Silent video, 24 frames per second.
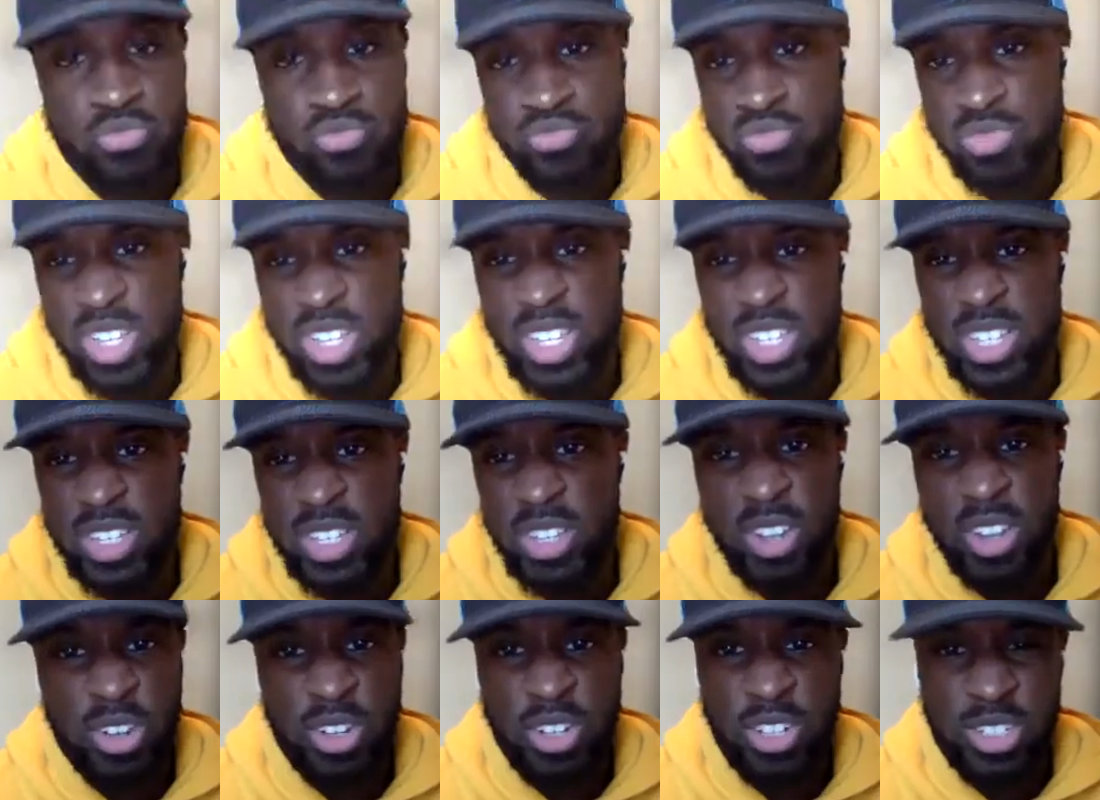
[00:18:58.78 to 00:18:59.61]
I think it all
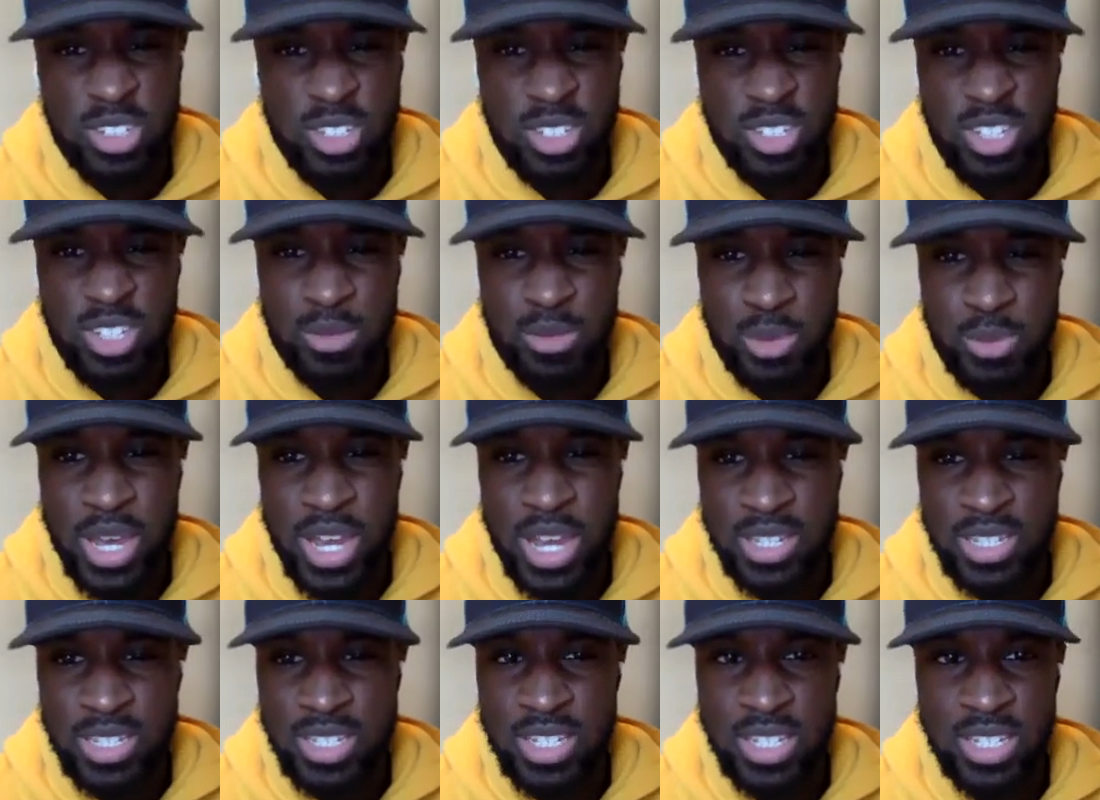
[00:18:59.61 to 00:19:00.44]
comes back
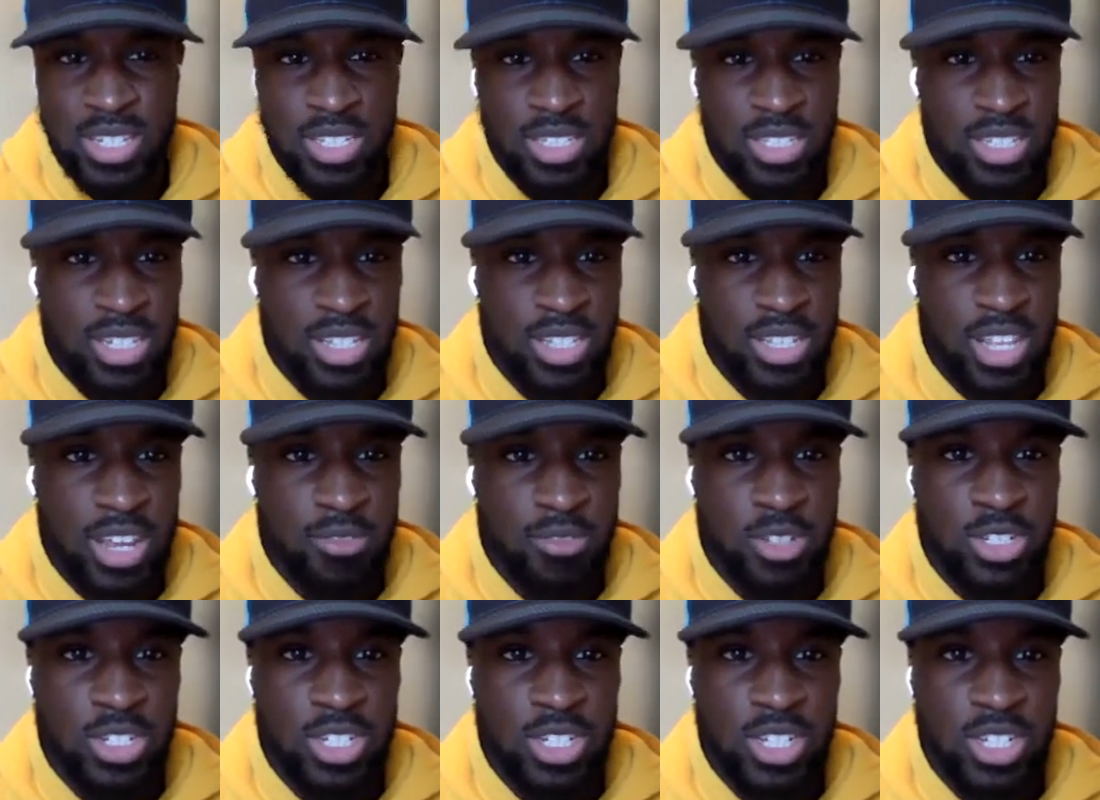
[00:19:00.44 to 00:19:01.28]
to
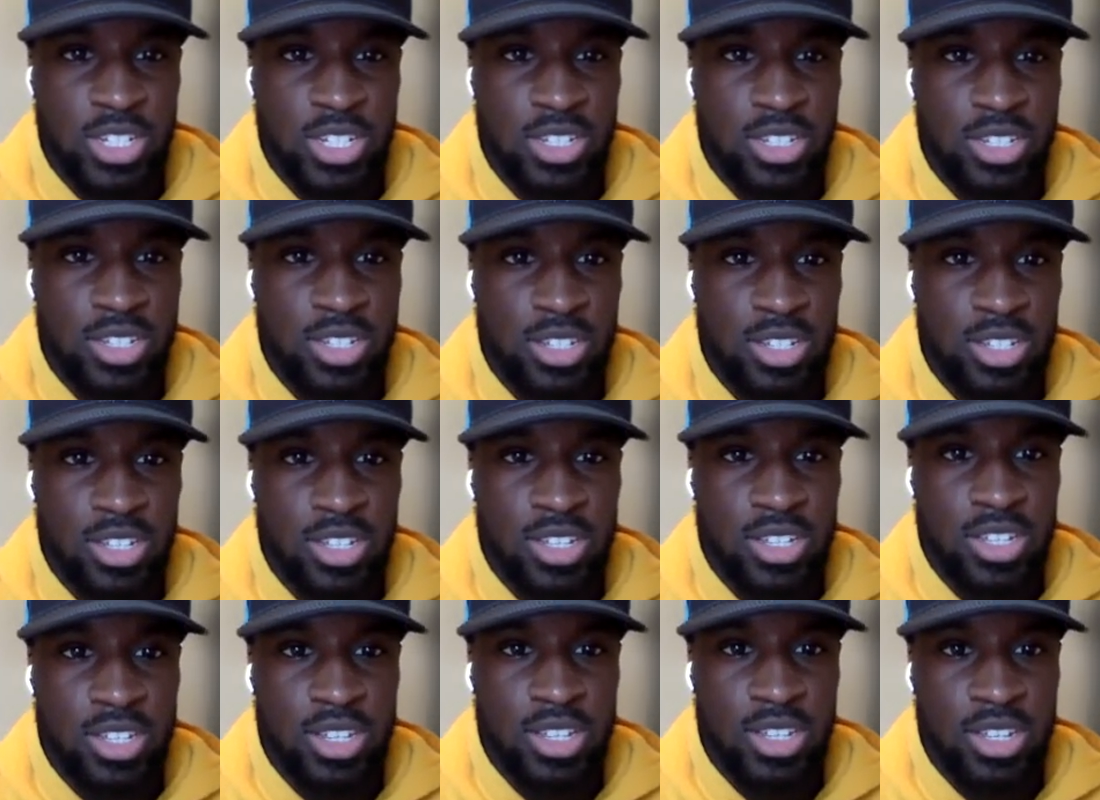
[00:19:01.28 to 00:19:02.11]
leveraging
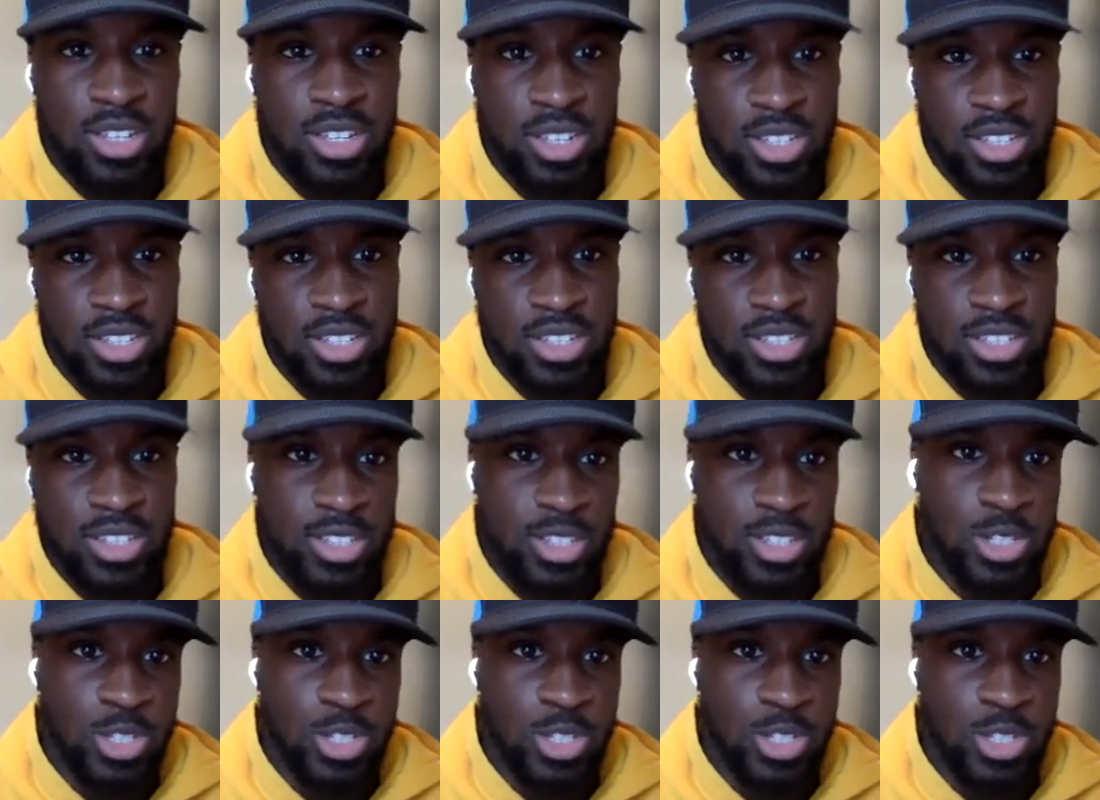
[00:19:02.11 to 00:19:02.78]
the